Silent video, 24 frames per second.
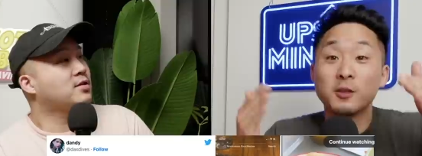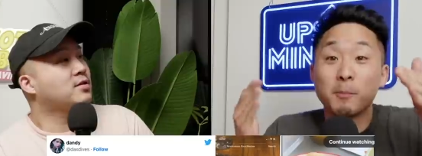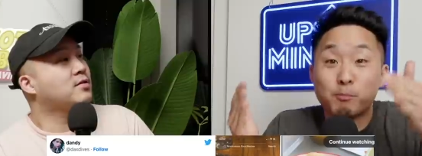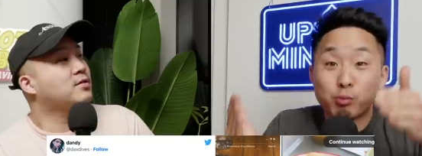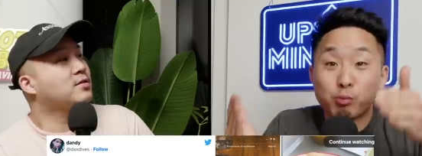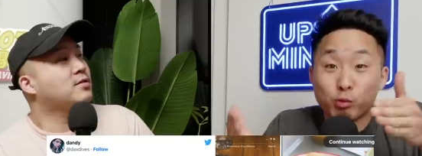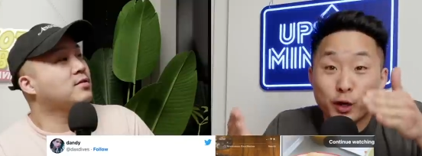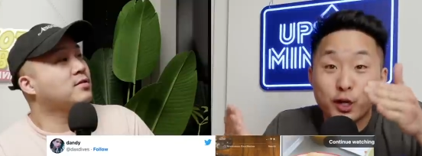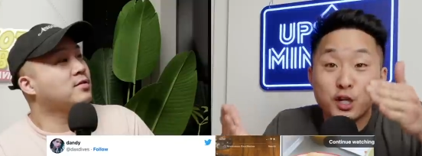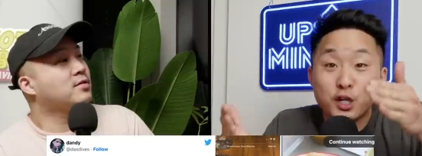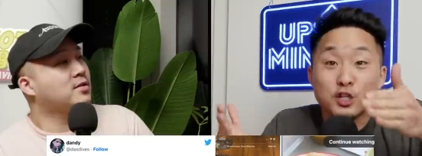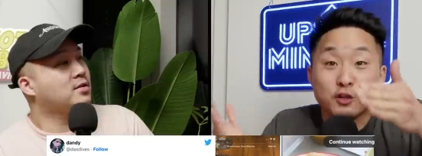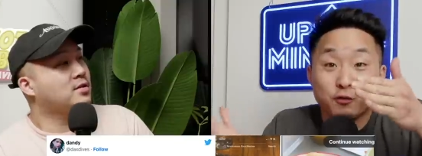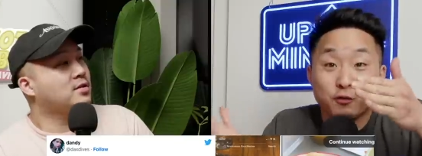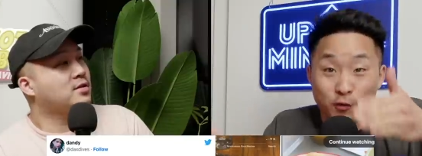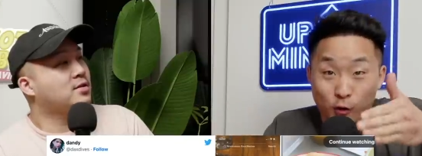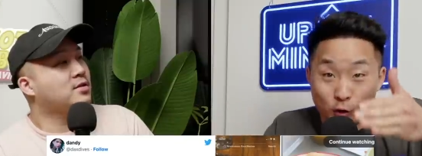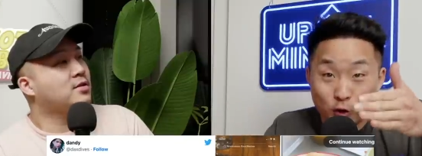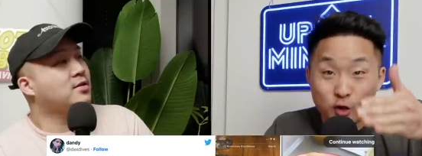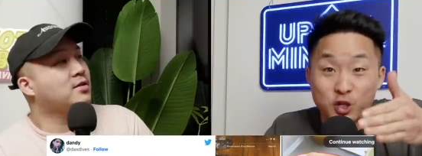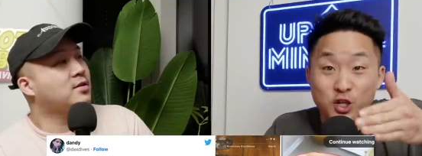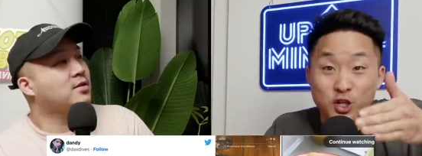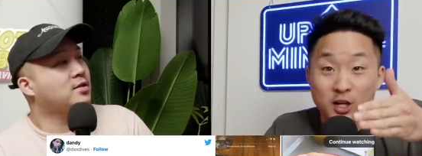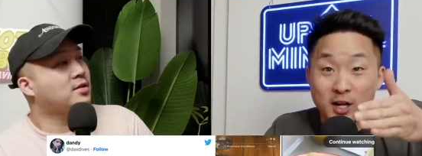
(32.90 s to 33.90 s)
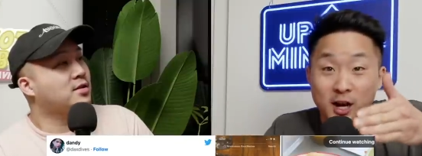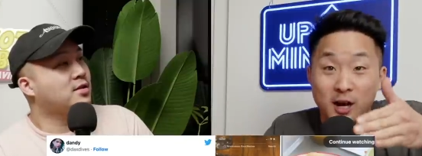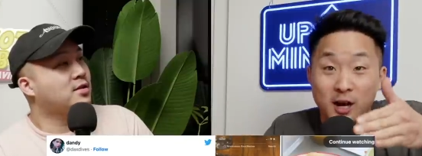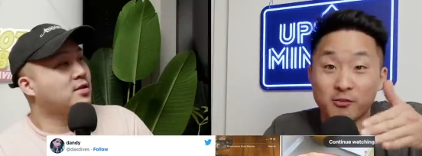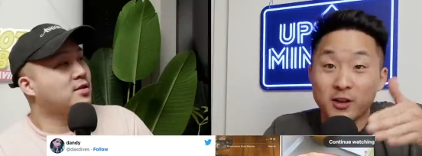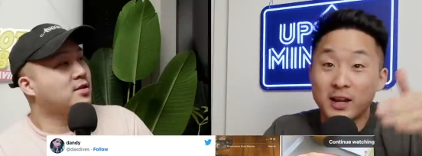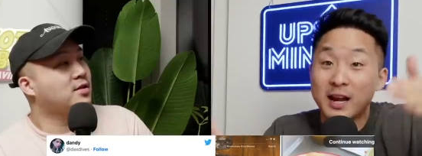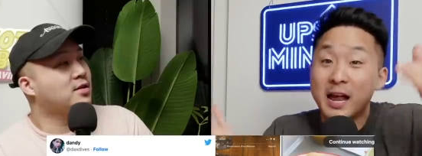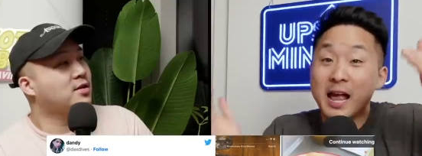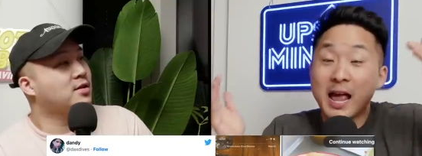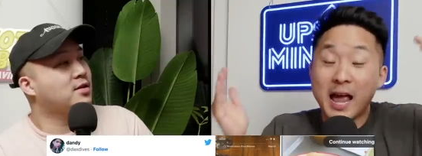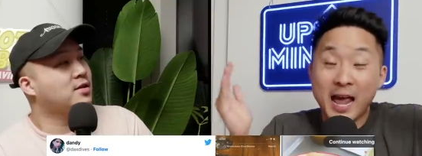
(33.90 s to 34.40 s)
Speaker 1: the British version of
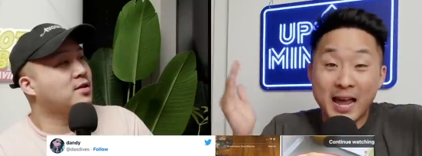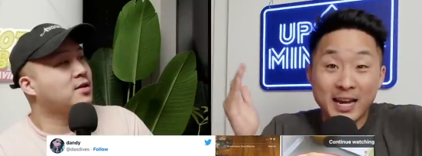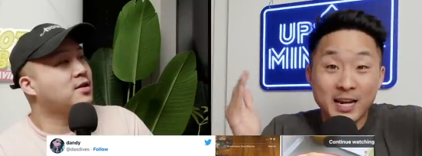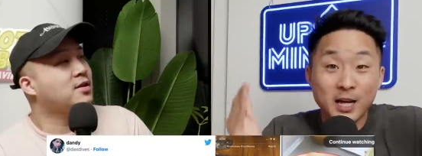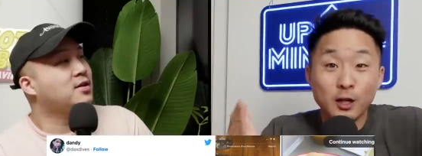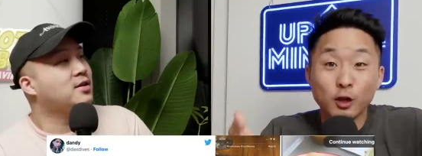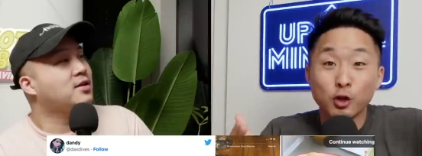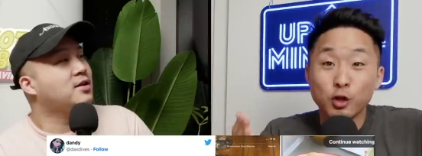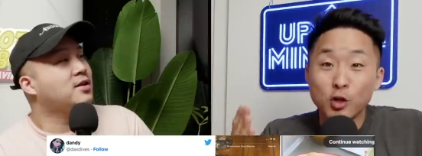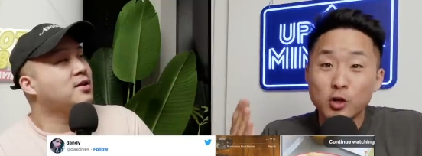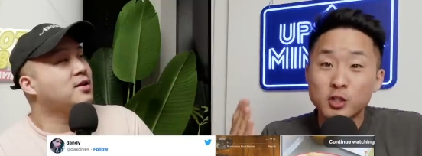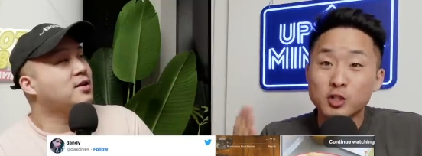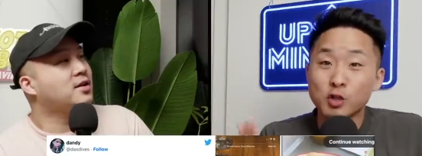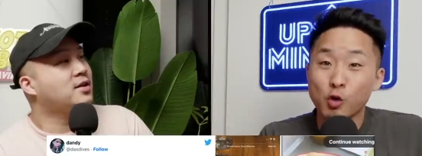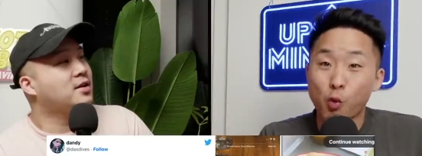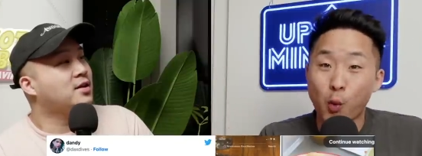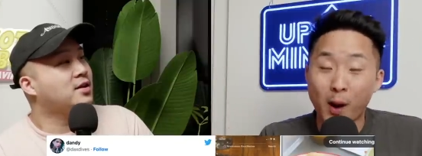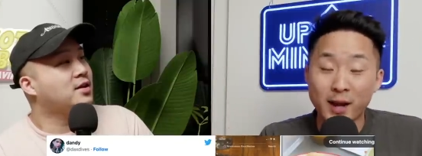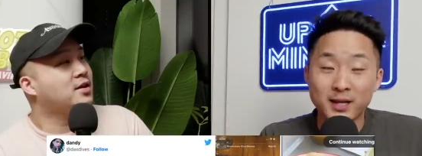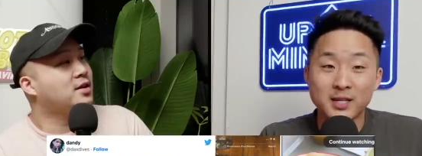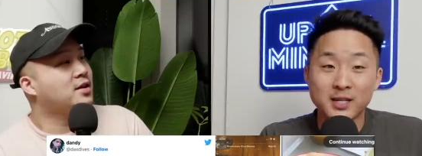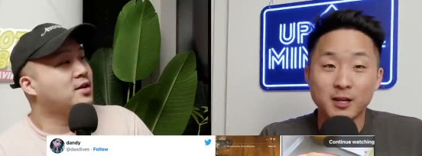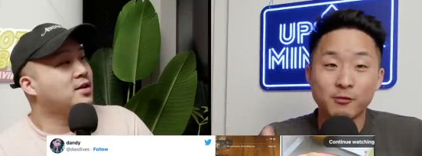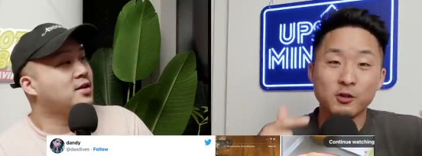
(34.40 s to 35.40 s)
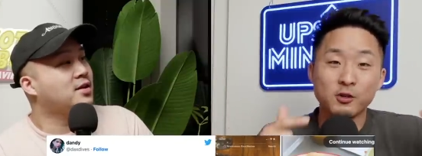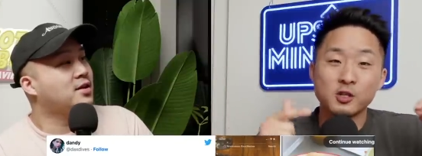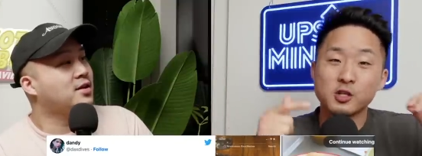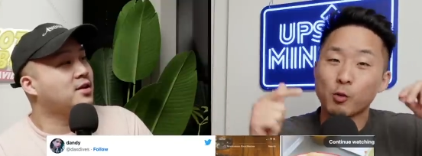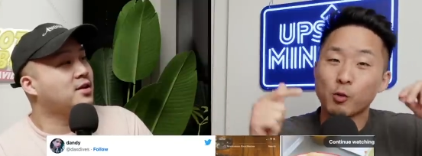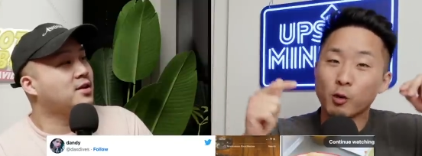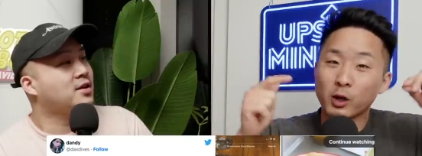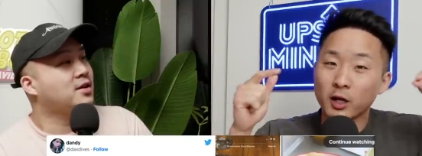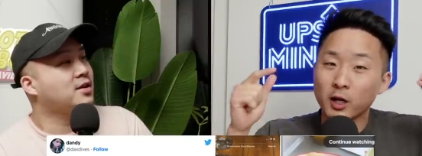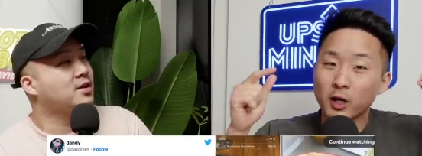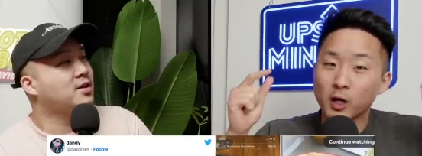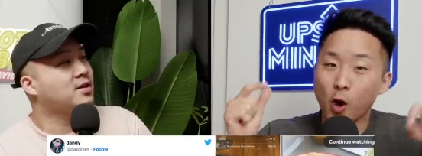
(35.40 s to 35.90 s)
it. And it looks quite different. So we're
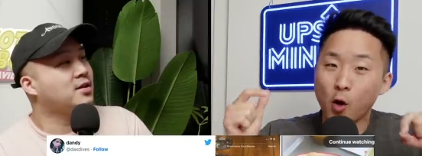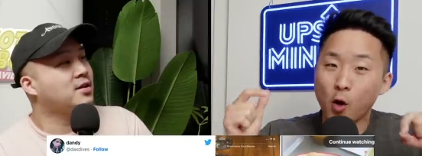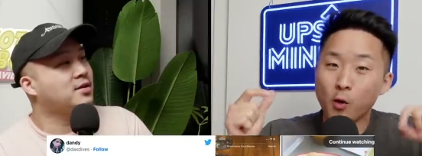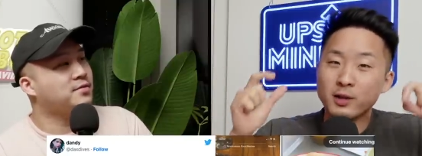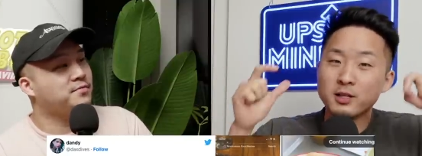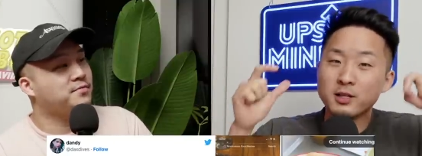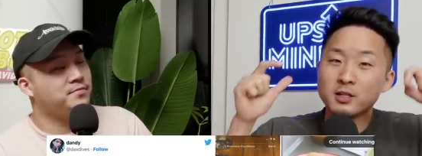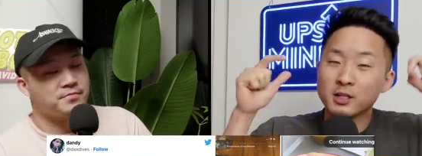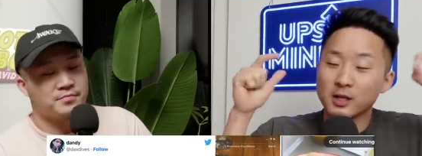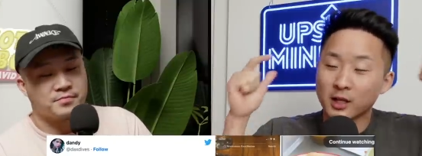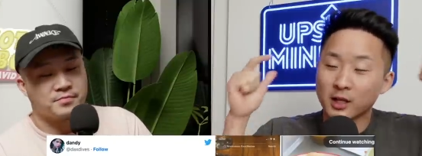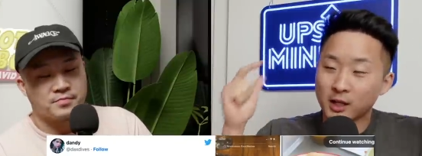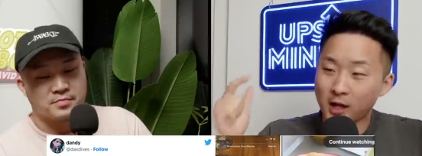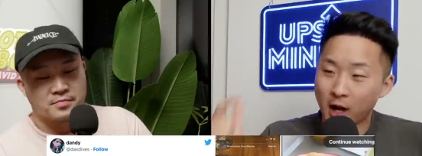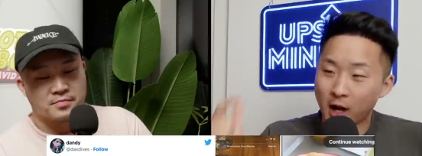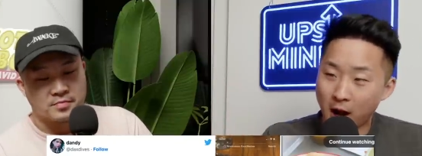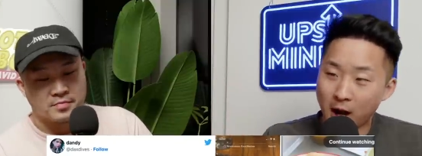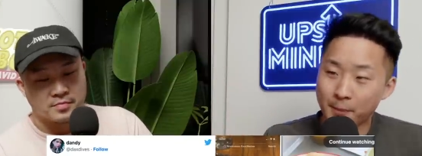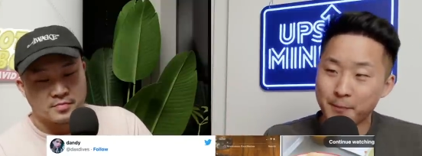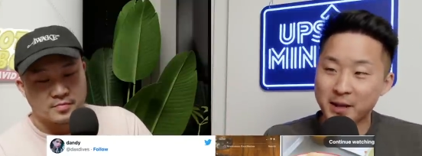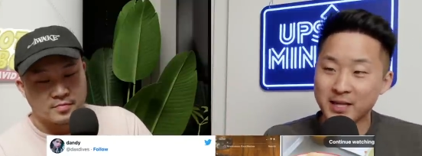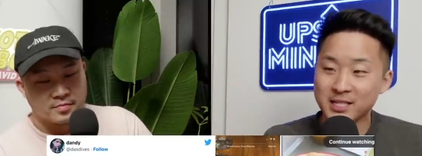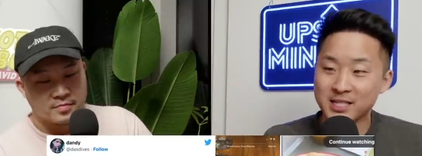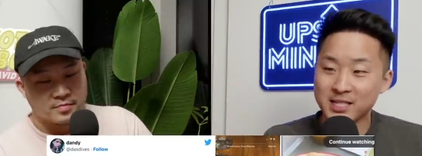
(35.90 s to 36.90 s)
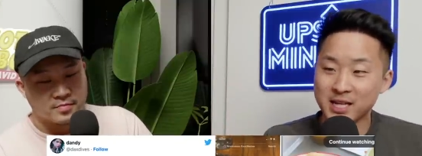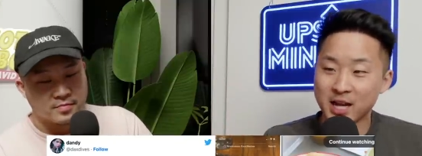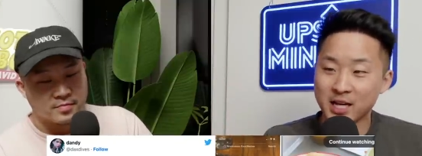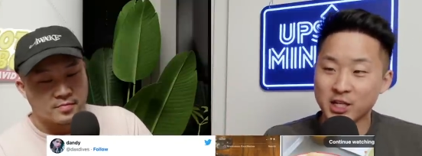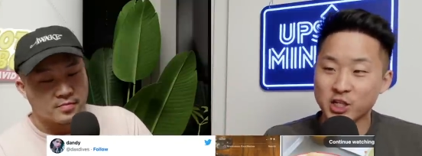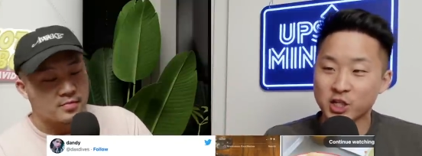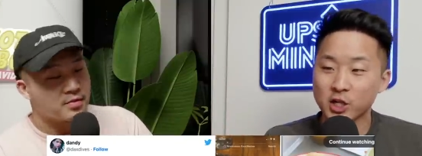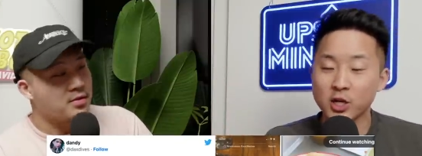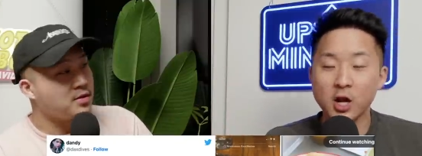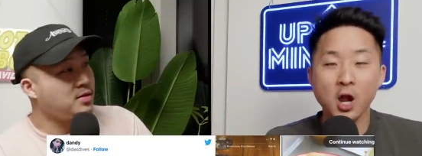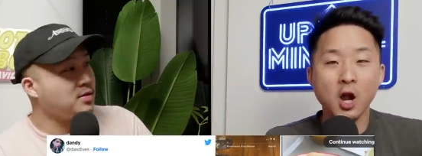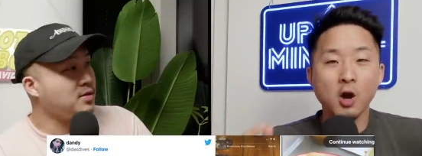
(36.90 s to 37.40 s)
going to go into the comment
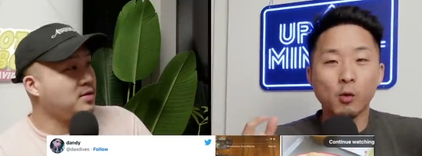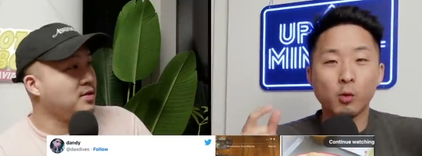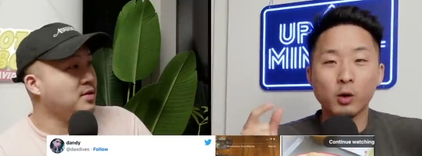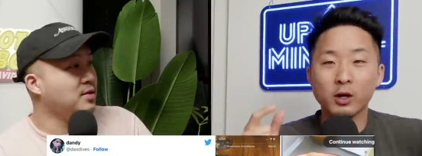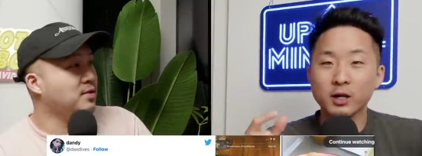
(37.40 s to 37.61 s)
section. We're